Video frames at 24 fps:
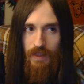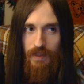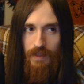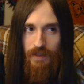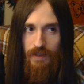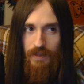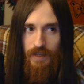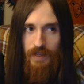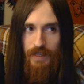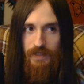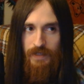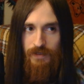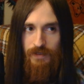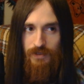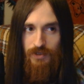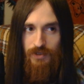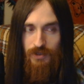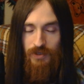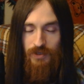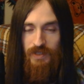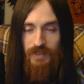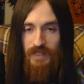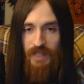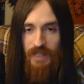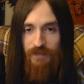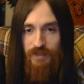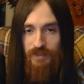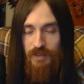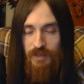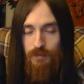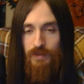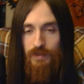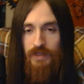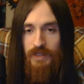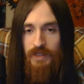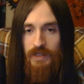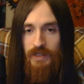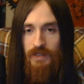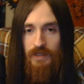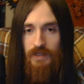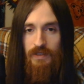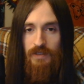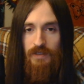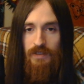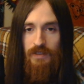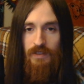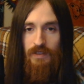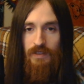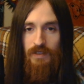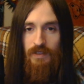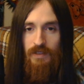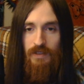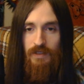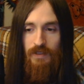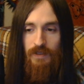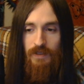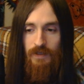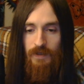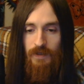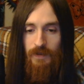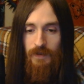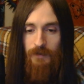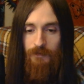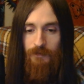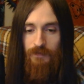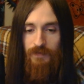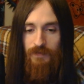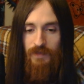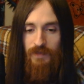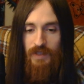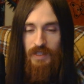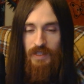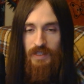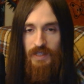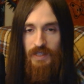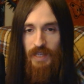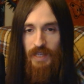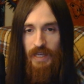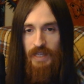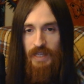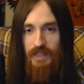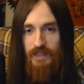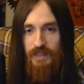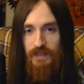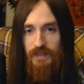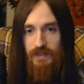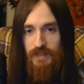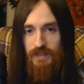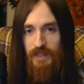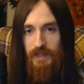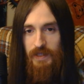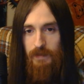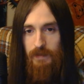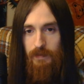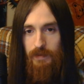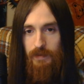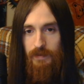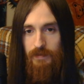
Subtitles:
And so inevitably, he can't escape.